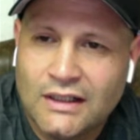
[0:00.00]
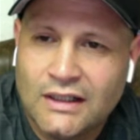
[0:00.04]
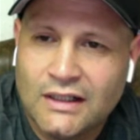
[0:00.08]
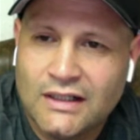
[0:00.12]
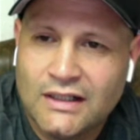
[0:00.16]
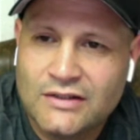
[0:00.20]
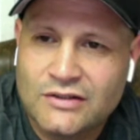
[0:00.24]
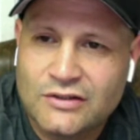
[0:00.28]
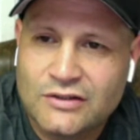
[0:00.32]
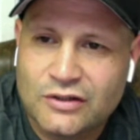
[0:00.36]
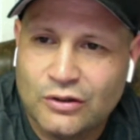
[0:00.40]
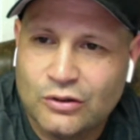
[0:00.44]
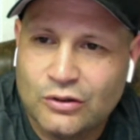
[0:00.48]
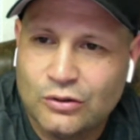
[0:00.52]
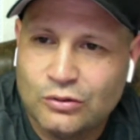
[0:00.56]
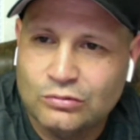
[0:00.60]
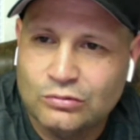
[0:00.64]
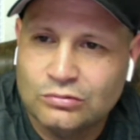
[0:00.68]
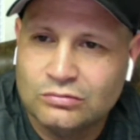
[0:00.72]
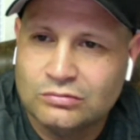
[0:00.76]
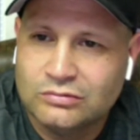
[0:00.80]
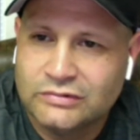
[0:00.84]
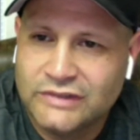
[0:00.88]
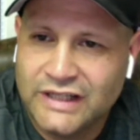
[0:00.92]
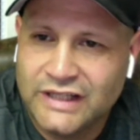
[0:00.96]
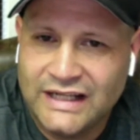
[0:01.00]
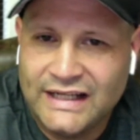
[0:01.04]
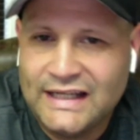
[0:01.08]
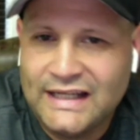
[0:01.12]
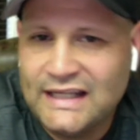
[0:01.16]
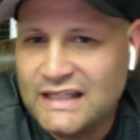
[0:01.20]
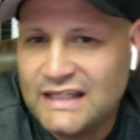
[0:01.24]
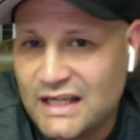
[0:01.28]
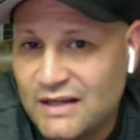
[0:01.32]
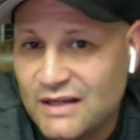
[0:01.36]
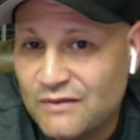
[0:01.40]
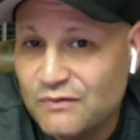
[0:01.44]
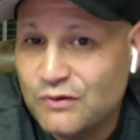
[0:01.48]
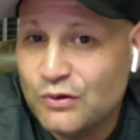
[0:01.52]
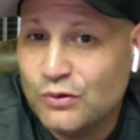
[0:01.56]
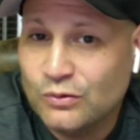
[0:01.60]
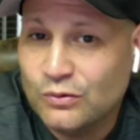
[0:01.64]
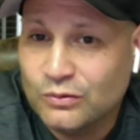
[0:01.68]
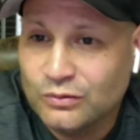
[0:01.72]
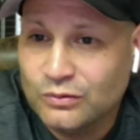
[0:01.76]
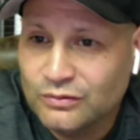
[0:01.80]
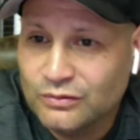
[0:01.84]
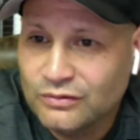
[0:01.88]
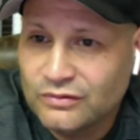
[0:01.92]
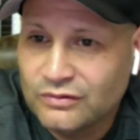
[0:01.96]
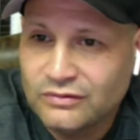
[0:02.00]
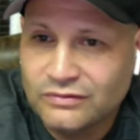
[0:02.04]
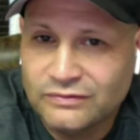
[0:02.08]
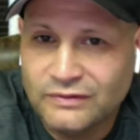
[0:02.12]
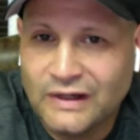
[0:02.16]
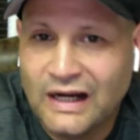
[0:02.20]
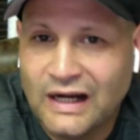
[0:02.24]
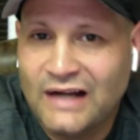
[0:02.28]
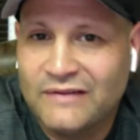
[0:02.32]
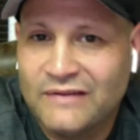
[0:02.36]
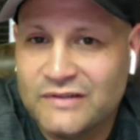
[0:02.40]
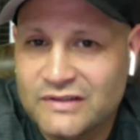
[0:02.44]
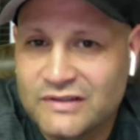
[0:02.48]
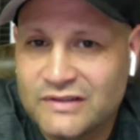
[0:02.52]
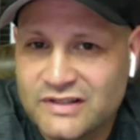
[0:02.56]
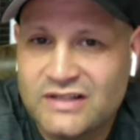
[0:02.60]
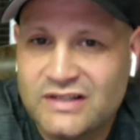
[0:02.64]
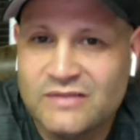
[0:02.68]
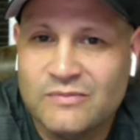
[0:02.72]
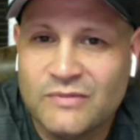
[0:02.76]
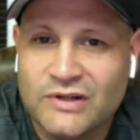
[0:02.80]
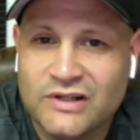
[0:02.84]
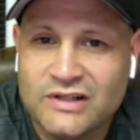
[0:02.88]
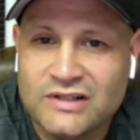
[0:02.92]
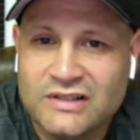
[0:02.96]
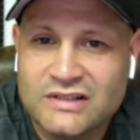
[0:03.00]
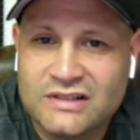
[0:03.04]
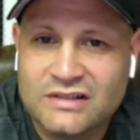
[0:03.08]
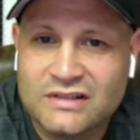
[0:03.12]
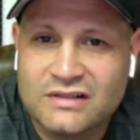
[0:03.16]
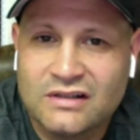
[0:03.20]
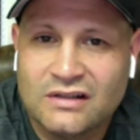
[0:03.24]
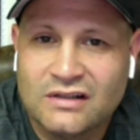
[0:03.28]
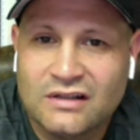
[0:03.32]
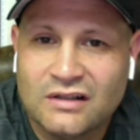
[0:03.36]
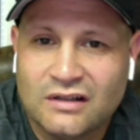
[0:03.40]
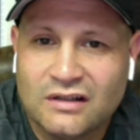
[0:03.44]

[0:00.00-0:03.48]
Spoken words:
And so can he give you 5 to 10 minutes?